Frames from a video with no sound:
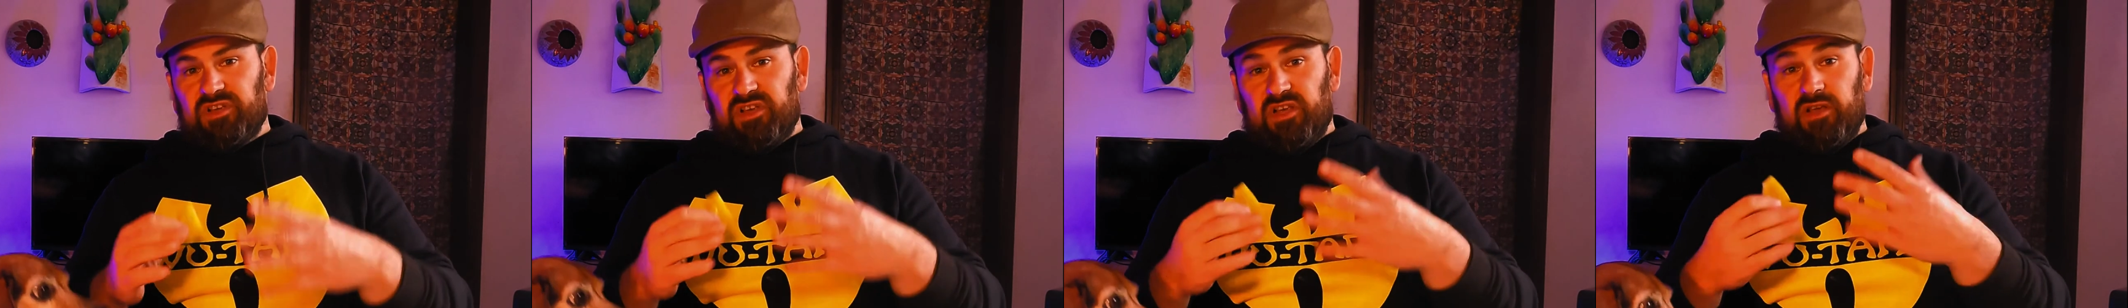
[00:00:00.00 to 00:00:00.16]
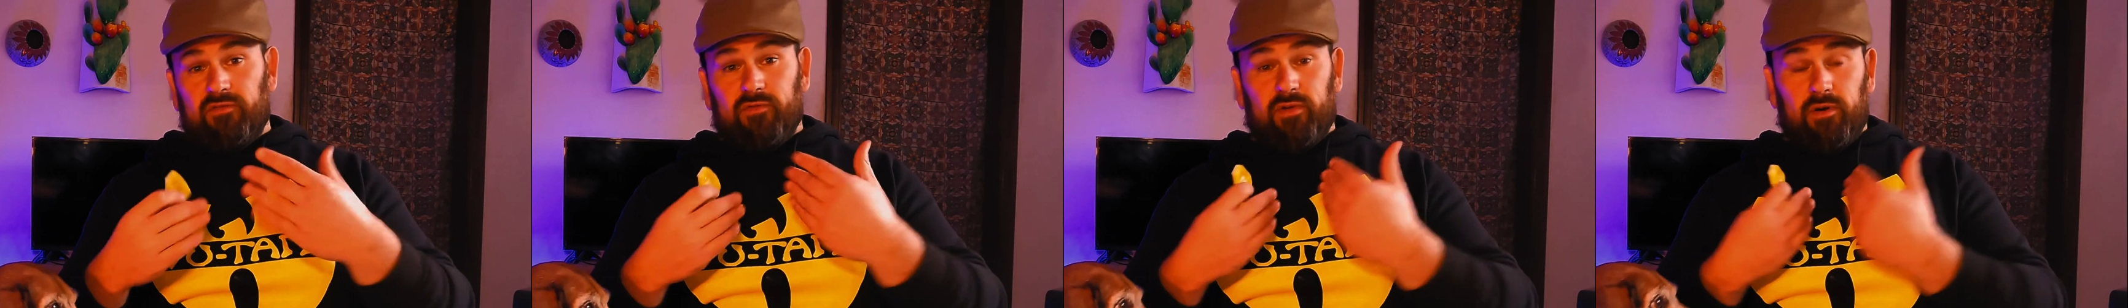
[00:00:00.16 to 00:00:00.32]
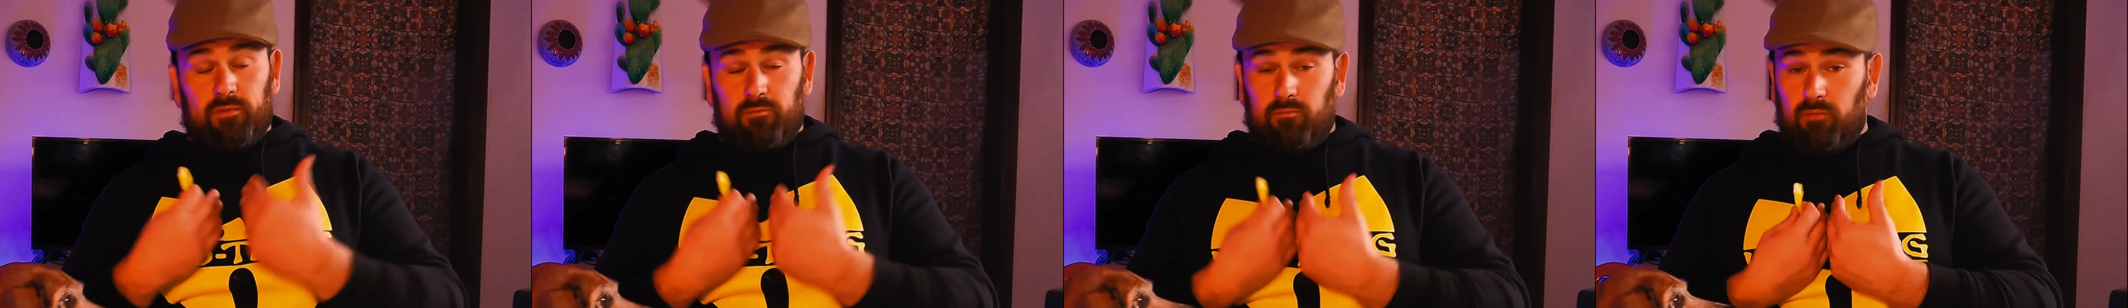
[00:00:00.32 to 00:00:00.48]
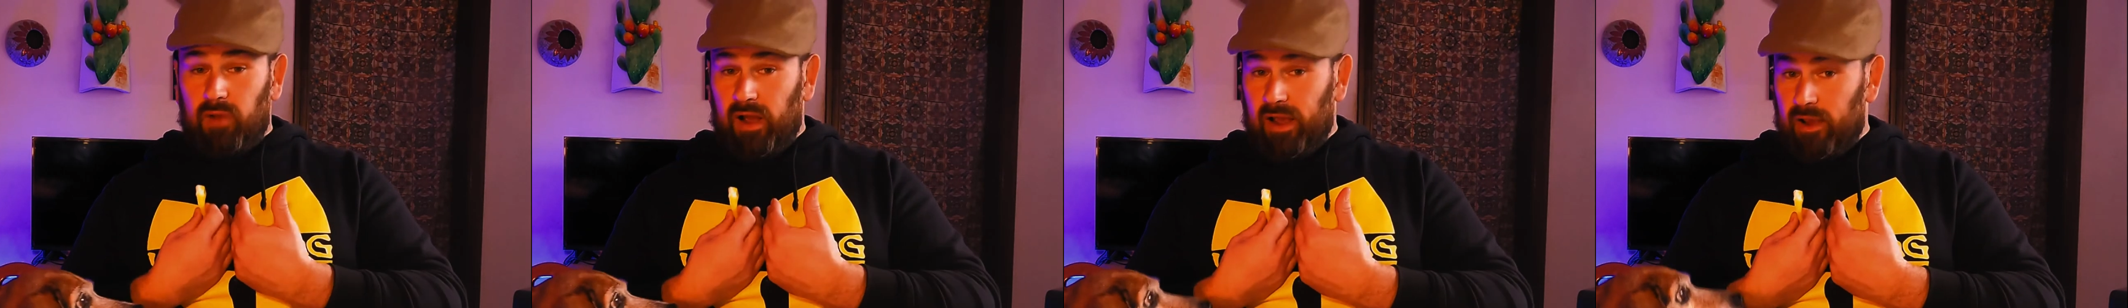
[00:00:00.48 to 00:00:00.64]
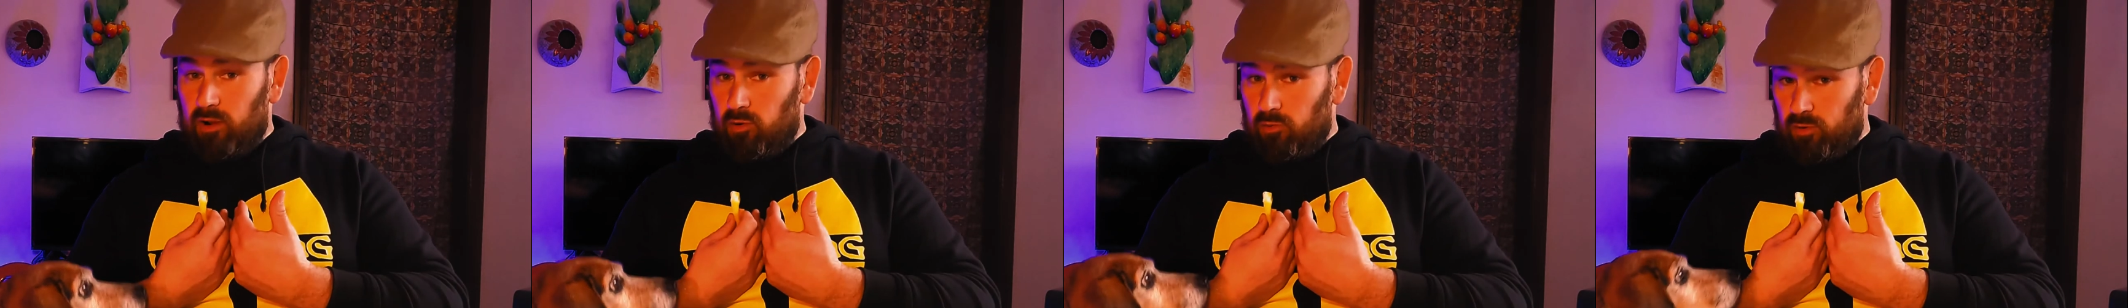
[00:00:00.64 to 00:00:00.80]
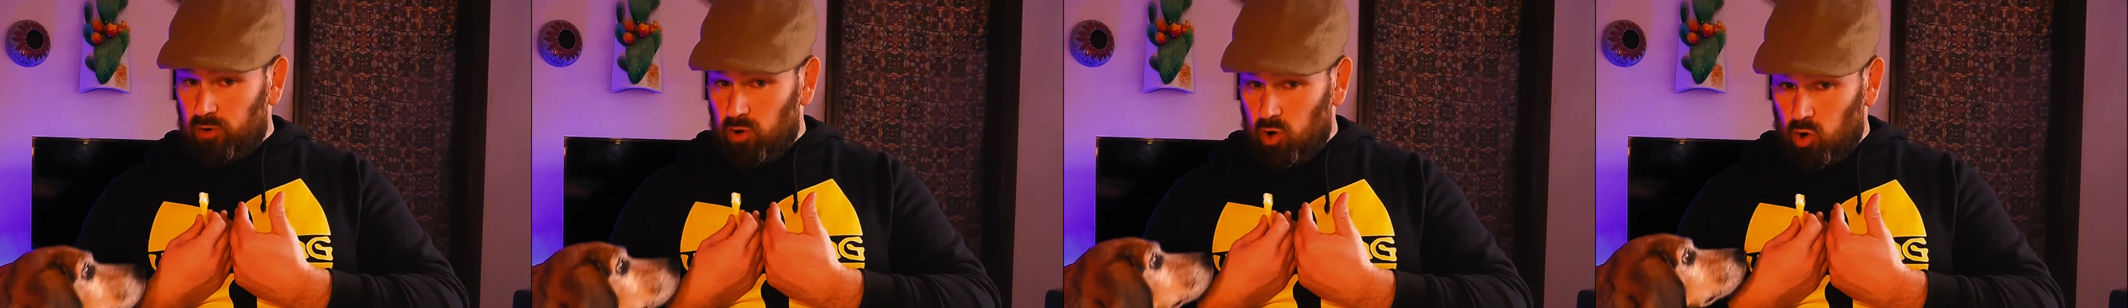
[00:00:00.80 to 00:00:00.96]
Even my
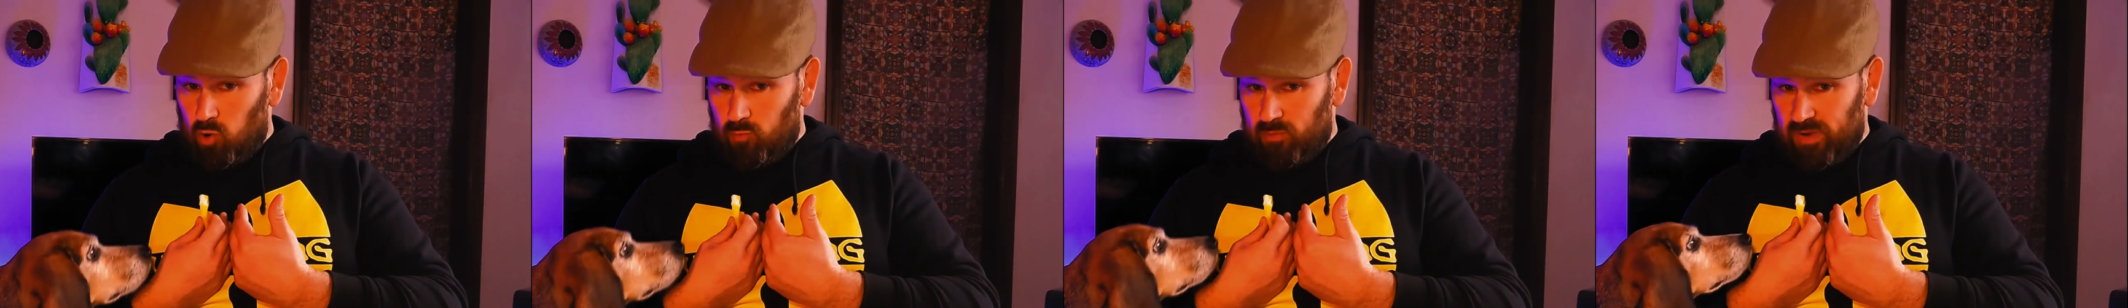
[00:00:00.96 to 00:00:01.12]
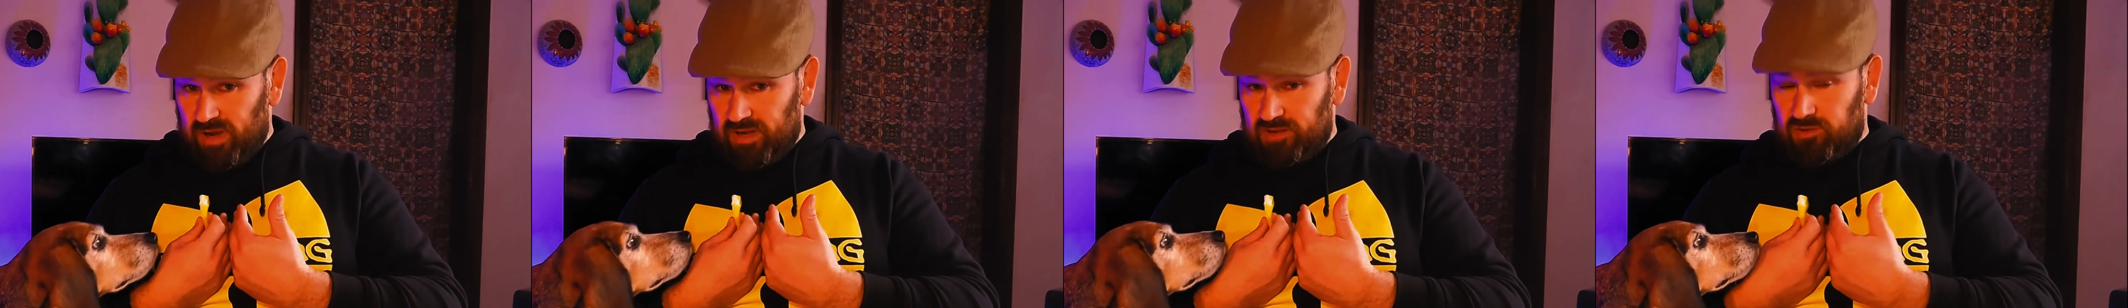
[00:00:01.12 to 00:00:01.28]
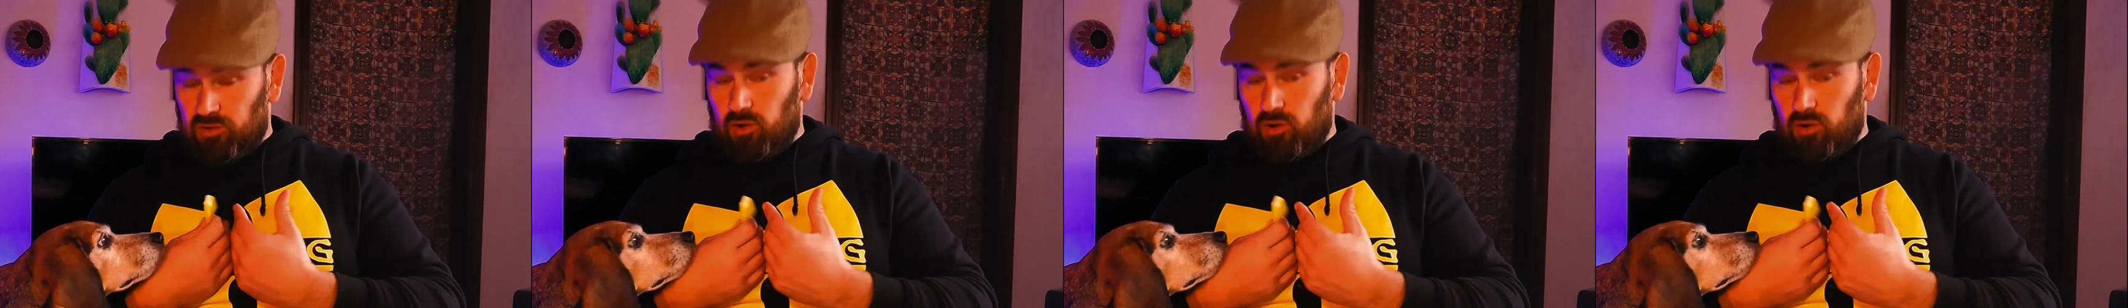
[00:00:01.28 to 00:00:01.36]
own homemade